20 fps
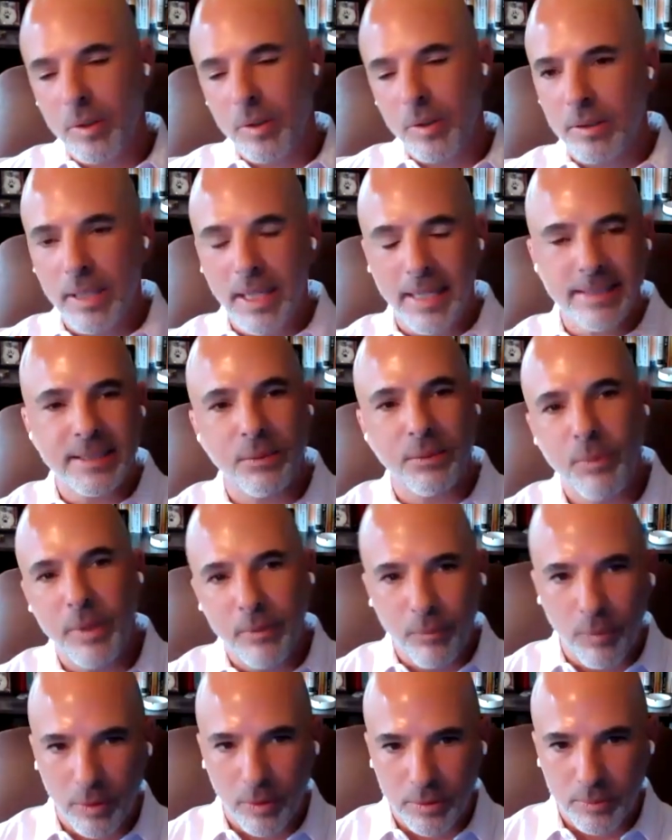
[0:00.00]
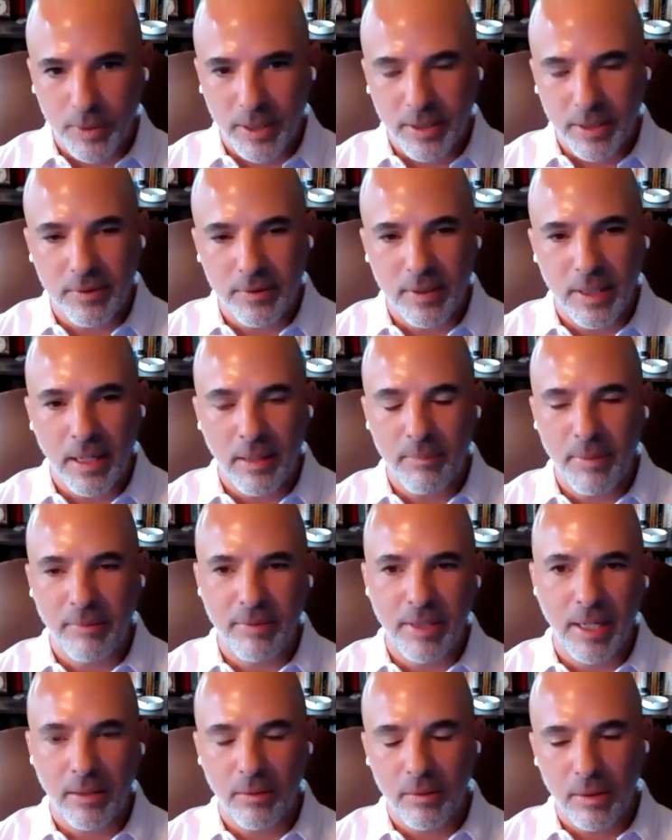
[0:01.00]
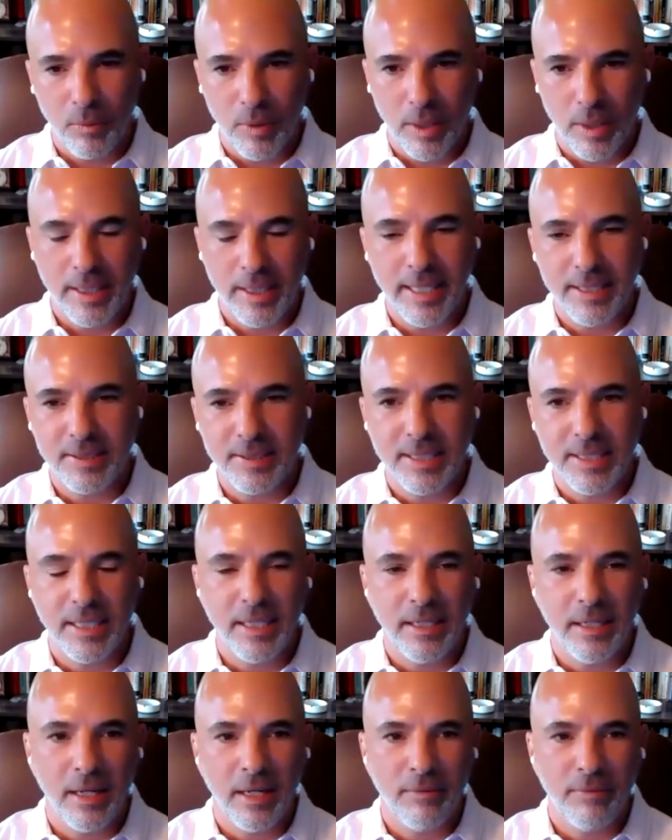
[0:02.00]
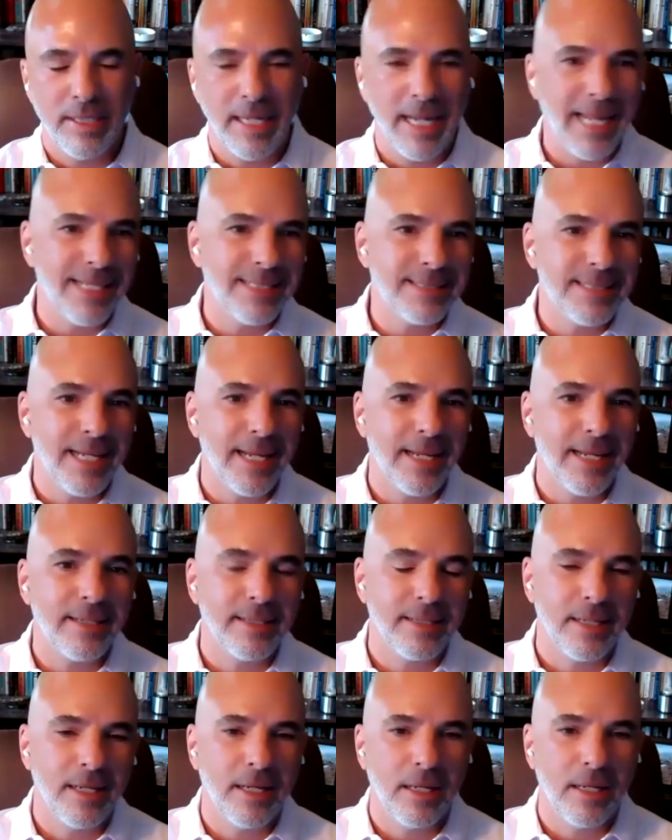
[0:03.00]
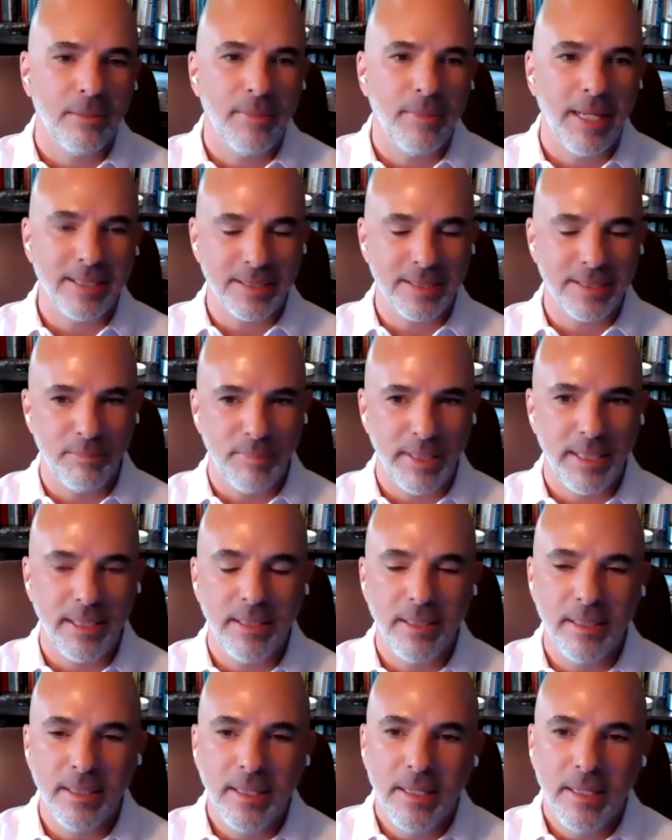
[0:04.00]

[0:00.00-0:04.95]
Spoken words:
Clients that we've worked with, I've got a case study of an ed tech SMB,